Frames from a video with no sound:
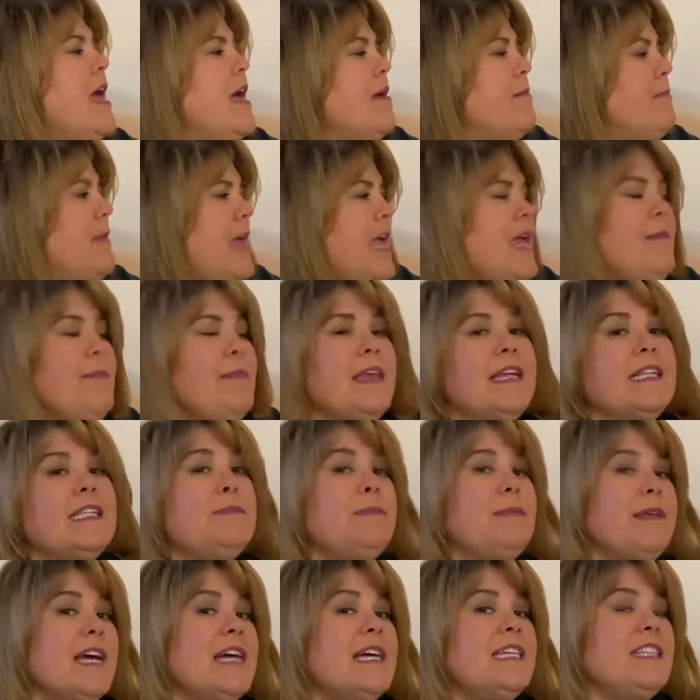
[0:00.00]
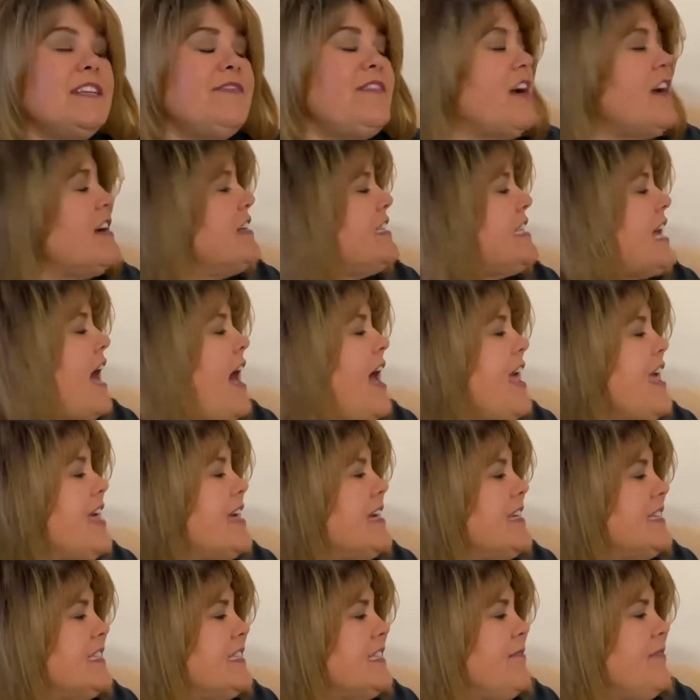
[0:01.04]
Maybe it's because of our
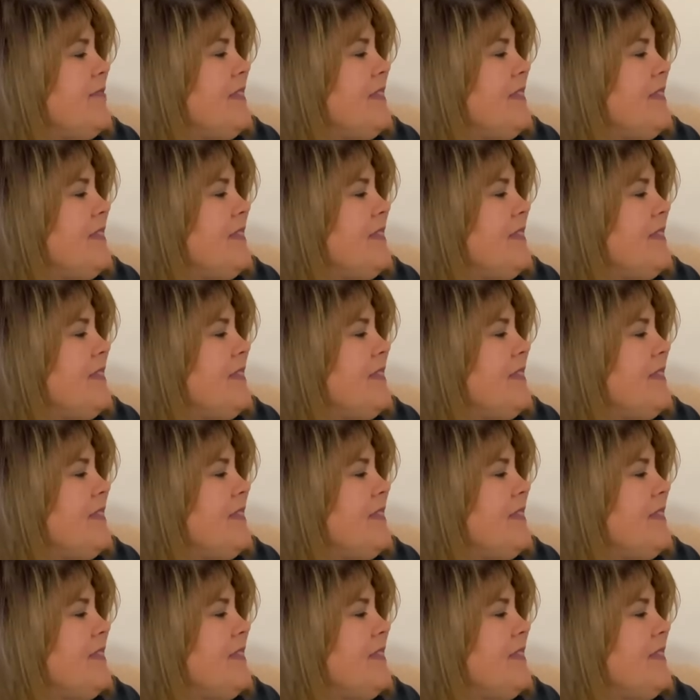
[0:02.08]
diet.